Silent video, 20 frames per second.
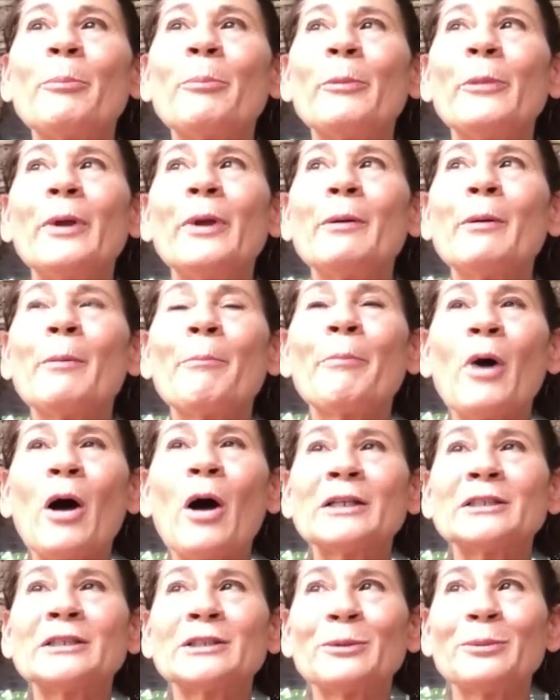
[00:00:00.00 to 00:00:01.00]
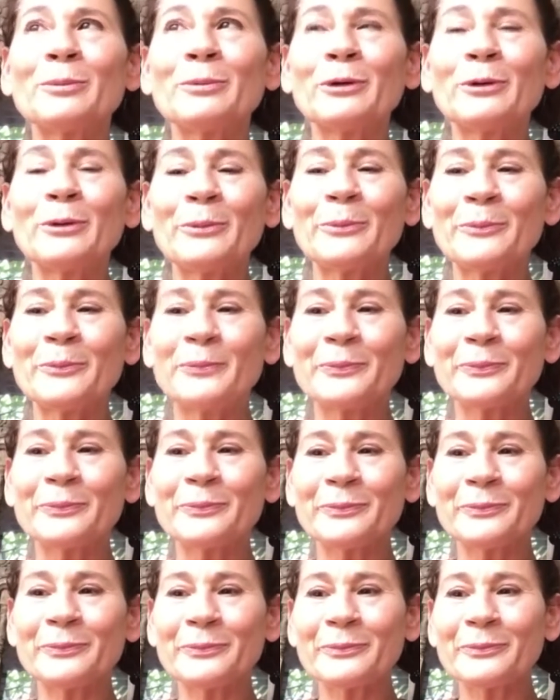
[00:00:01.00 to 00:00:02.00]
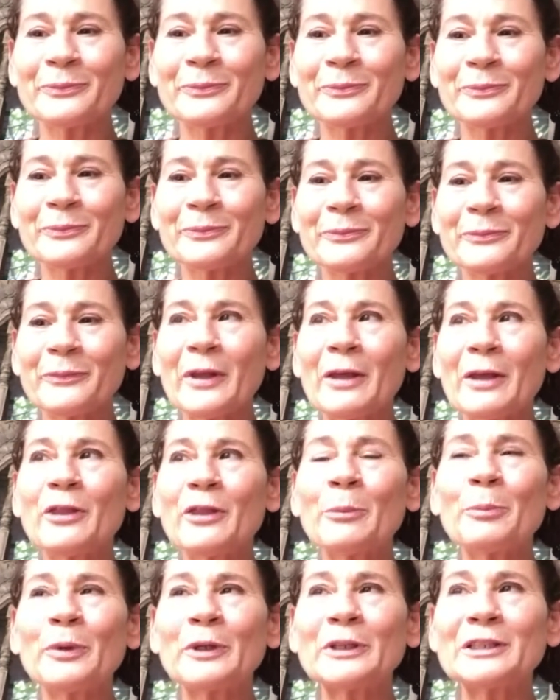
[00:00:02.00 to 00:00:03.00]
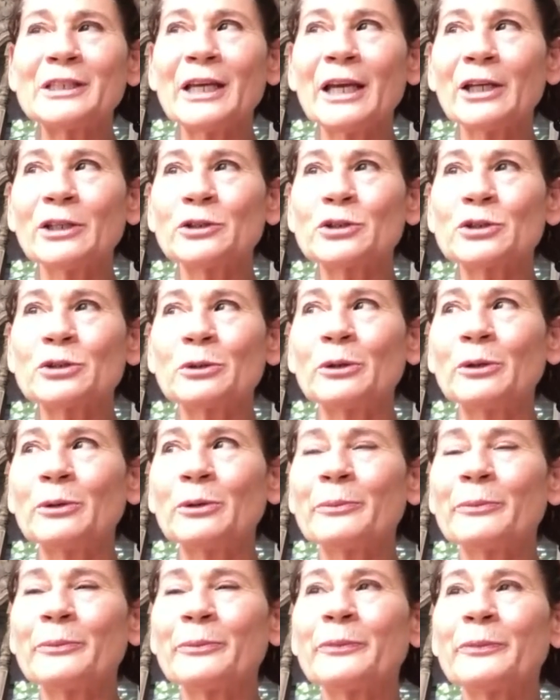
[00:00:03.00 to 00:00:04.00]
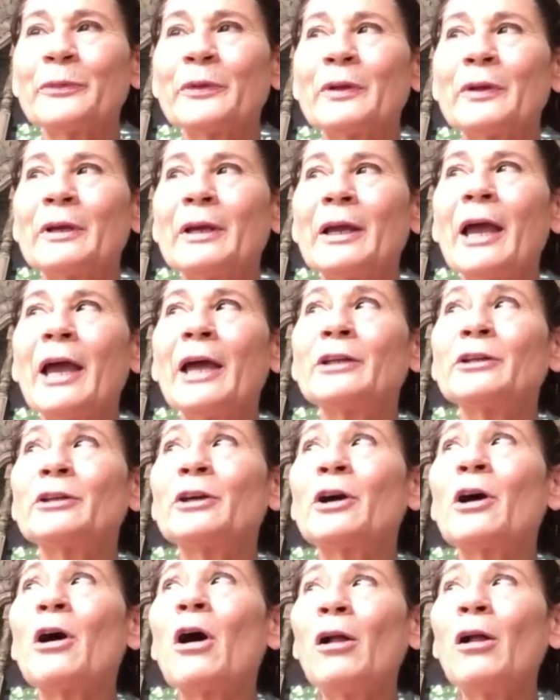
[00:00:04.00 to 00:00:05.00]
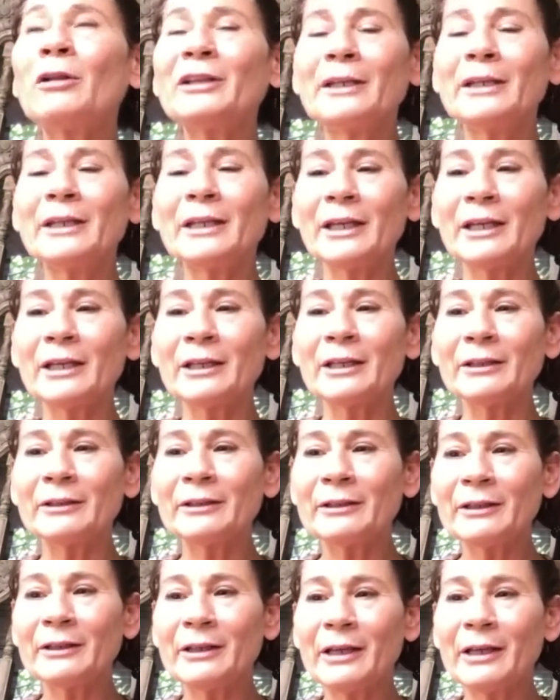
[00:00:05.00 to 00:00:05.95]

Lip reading: the possible, the potential, and call it in,